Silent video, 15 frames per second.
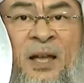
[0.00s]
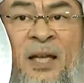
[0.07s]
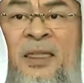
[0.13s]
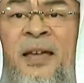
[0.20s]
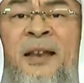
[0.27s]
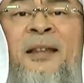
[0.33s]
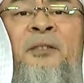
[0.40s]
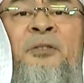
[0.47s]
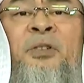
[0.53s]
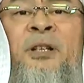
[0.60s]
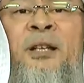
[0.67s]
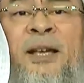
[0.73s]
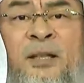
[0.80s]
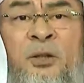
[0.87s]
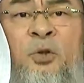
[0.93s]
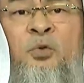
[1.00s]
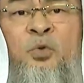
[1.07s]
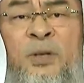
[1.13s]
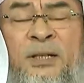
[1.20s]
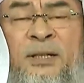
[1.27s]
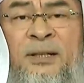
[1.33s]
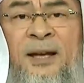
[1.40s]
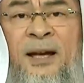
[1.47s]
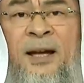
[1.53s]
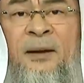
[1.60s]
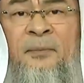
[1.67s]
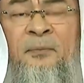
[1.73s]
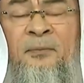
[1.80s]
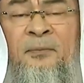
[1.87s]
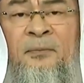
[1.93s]
And they're not related to
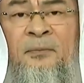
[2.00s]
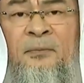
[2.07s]
Islam.